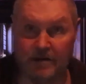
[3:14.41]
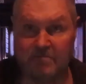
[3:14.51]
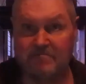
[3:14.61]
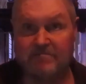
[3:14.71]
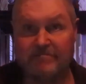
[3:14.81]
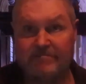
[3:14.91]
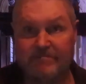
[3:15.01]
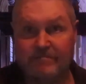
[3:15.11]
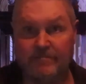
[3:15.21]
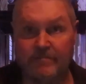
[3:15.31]
I
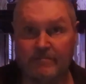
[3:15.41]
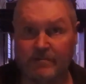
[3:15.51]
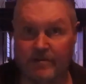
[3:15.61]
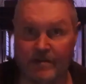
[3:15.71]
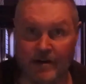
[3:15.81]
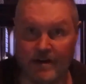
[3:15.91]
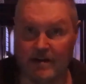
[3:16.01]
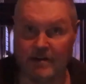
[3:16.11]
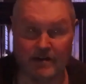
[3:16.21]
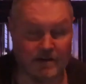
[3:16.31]
said, I
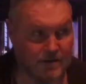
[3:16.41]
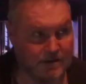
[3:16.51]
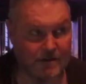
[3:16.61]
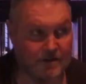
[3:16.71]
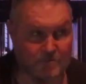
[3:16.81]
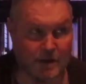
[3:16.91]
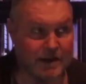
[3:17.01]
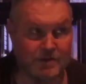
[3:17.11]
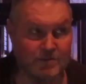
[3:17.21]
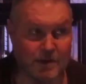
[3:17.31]
said hey,
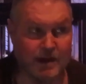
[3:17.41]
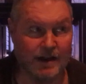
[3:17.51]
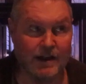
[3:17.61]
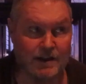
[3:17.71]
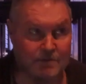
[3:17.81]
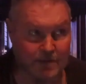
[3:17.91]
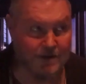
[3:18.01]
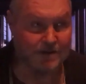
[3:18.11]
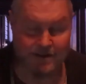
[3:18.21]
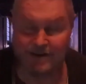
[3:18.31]
pain's my name.